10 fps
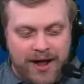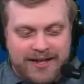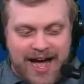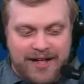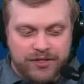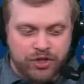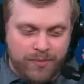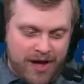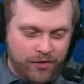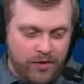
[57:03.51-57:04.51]
I got to,
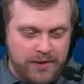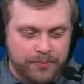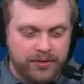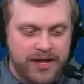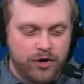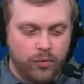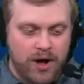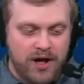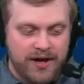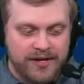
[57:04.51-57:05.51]
by the way,
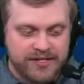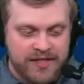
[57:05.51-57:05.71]
player-wise,